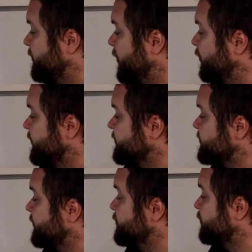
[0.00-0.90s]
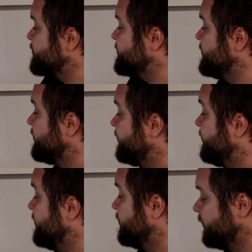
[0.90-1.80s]
components that you'll see in the
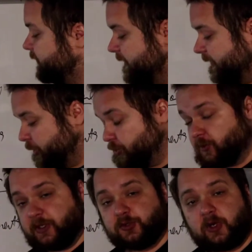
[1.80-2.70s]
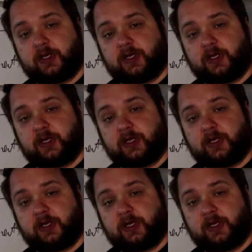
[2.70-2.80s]
field. You need to